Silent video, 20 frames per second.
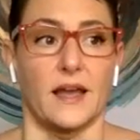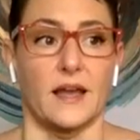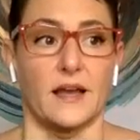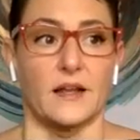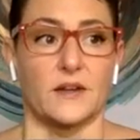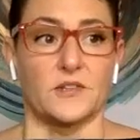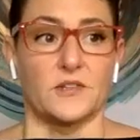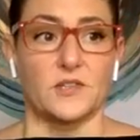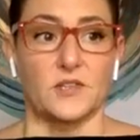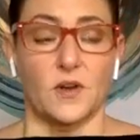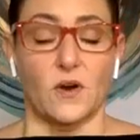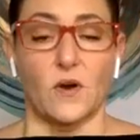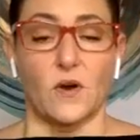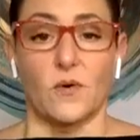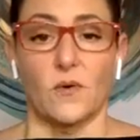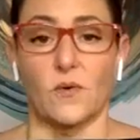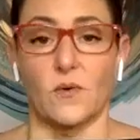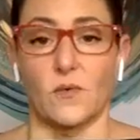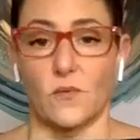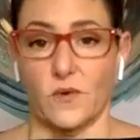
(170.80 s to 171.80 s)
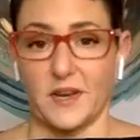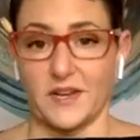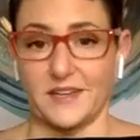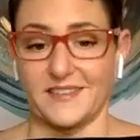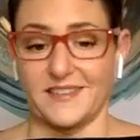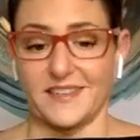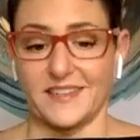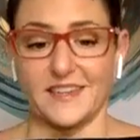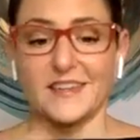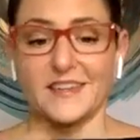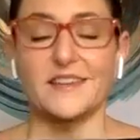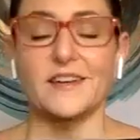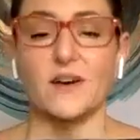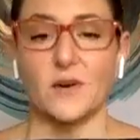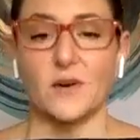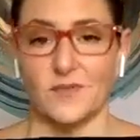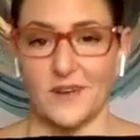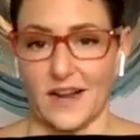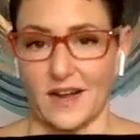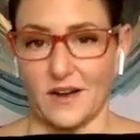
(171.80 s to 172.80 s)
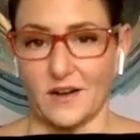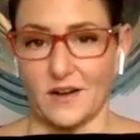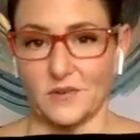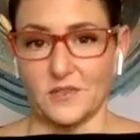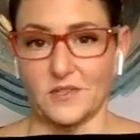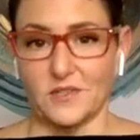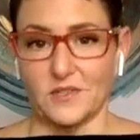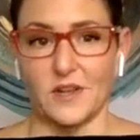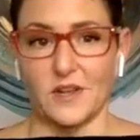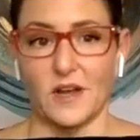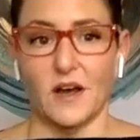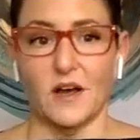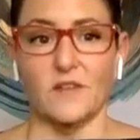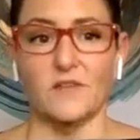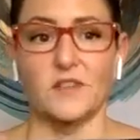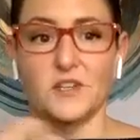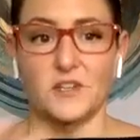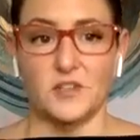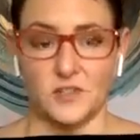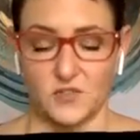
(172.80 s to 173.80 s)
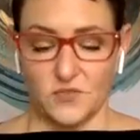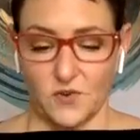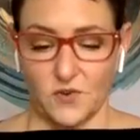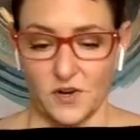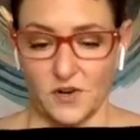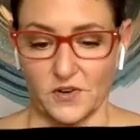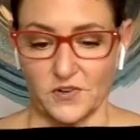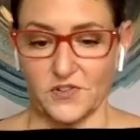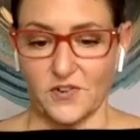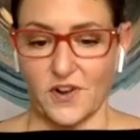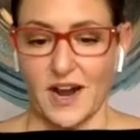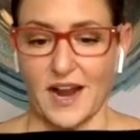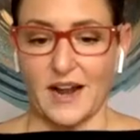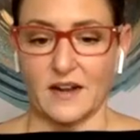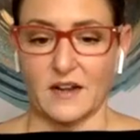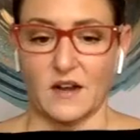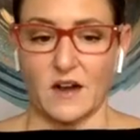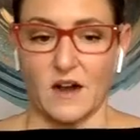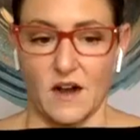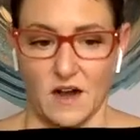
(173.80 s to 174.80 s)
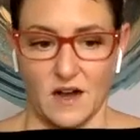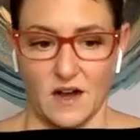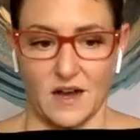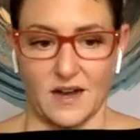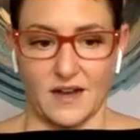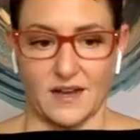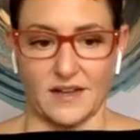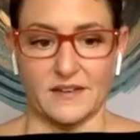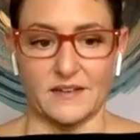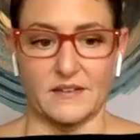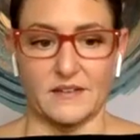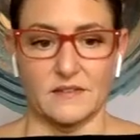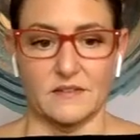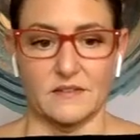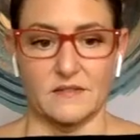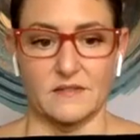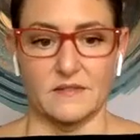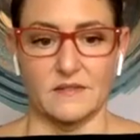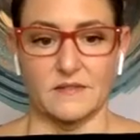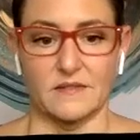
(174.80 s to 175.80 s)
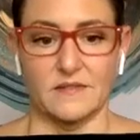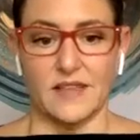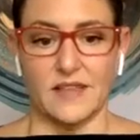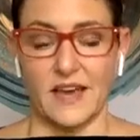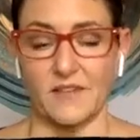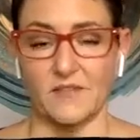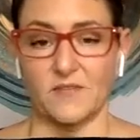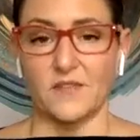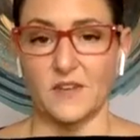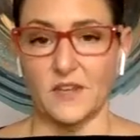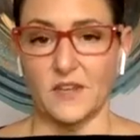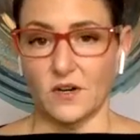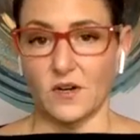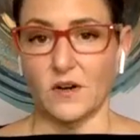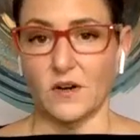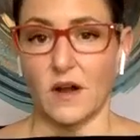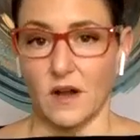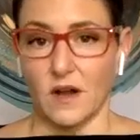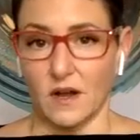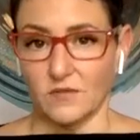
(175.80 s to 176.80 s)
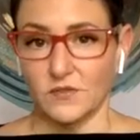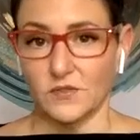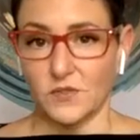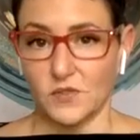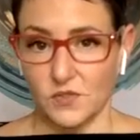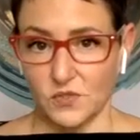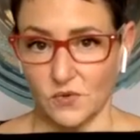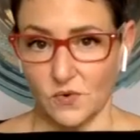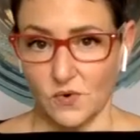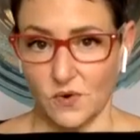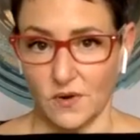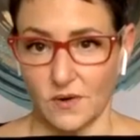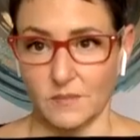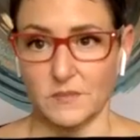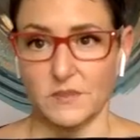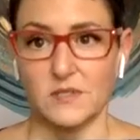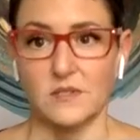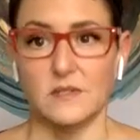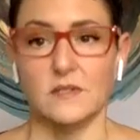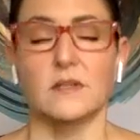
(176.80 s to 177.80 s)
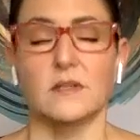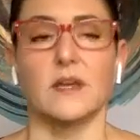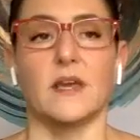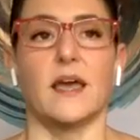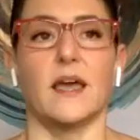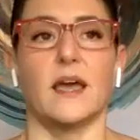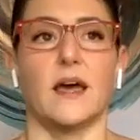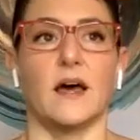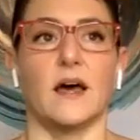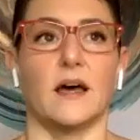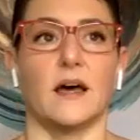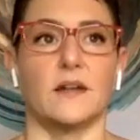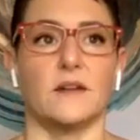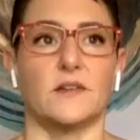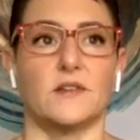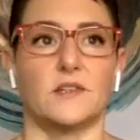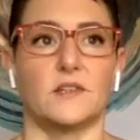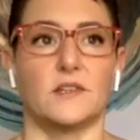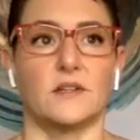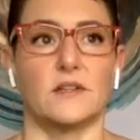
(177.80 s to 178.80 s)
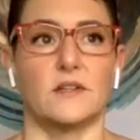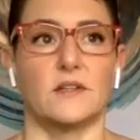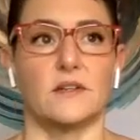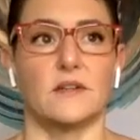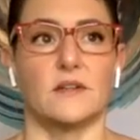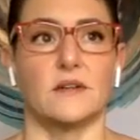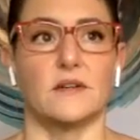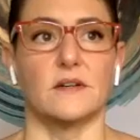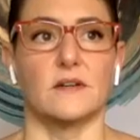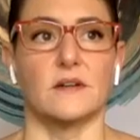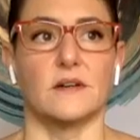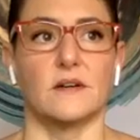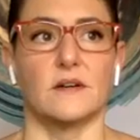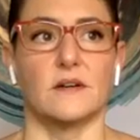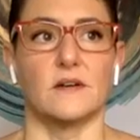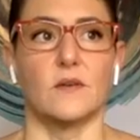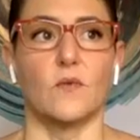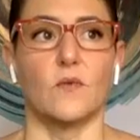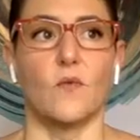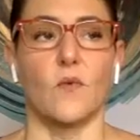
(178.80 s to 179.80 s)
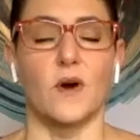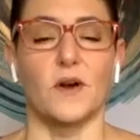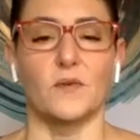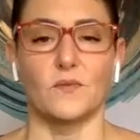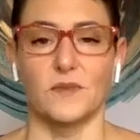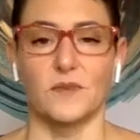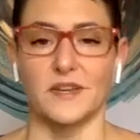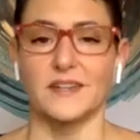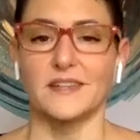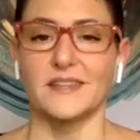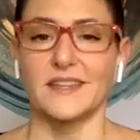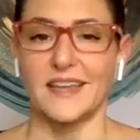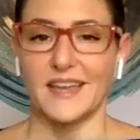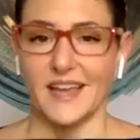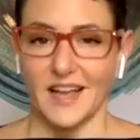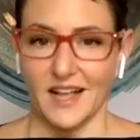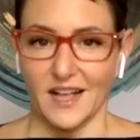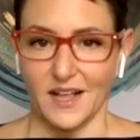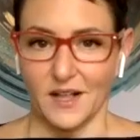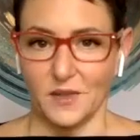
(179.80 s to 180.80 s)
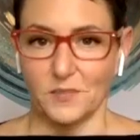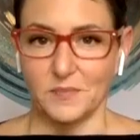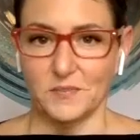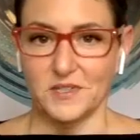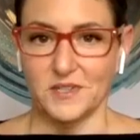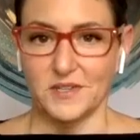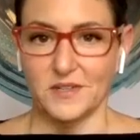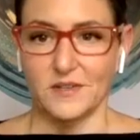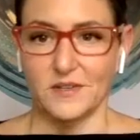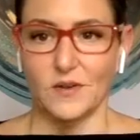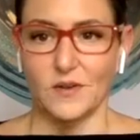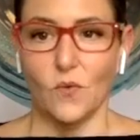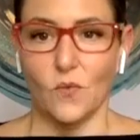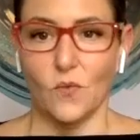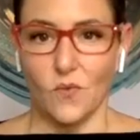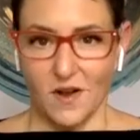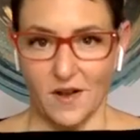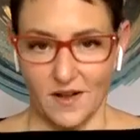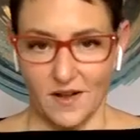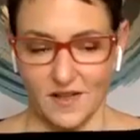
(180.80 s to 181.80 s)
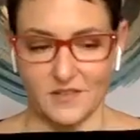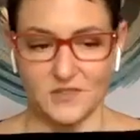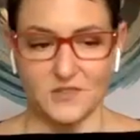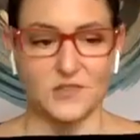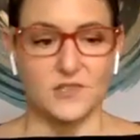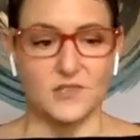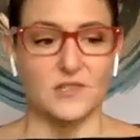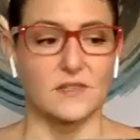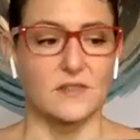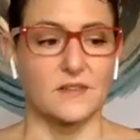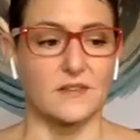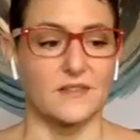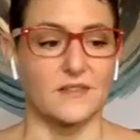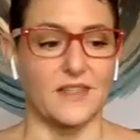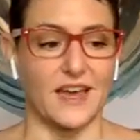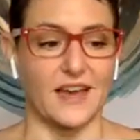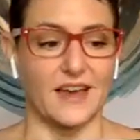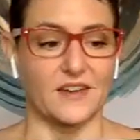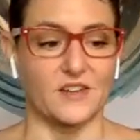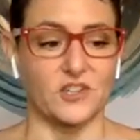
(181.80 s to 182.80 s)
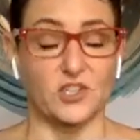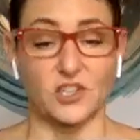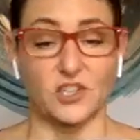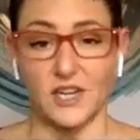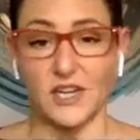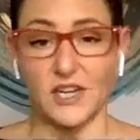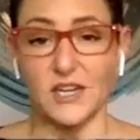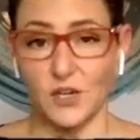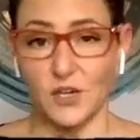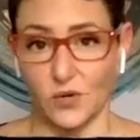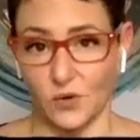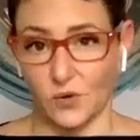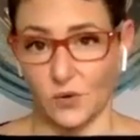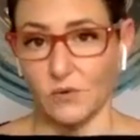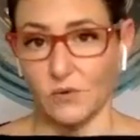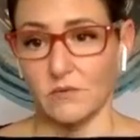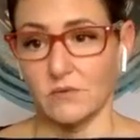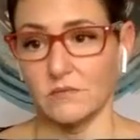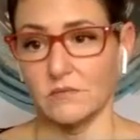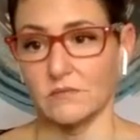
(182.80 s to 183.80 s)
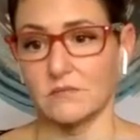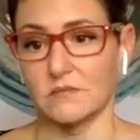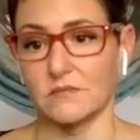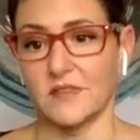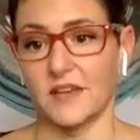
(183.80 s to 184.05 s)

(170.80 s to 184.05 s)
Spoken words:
And so we did a round of the destroyer track on that fear of storms. And what really helped was that she knew